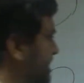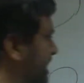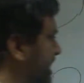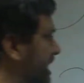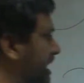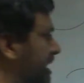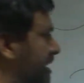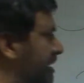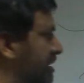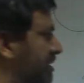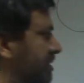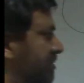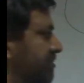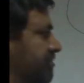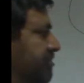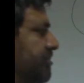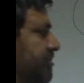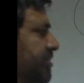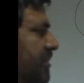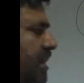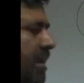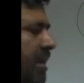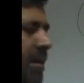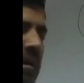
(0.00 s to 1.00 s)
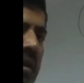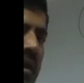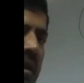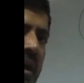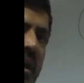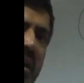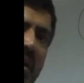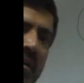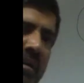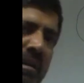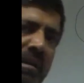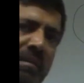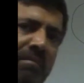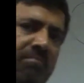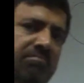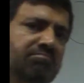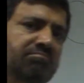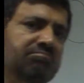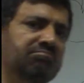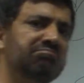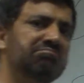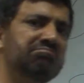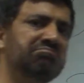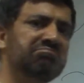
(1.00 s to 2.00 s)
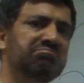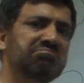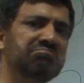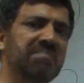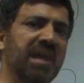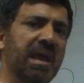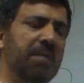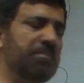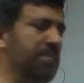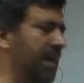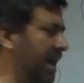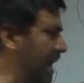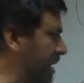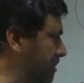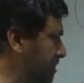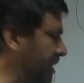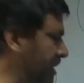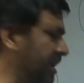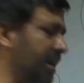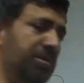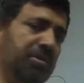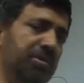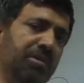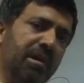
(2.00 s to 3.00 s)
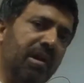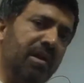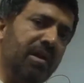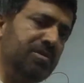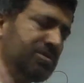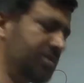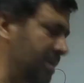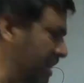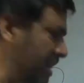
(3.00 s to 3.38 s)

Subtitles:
say I am happy and you are also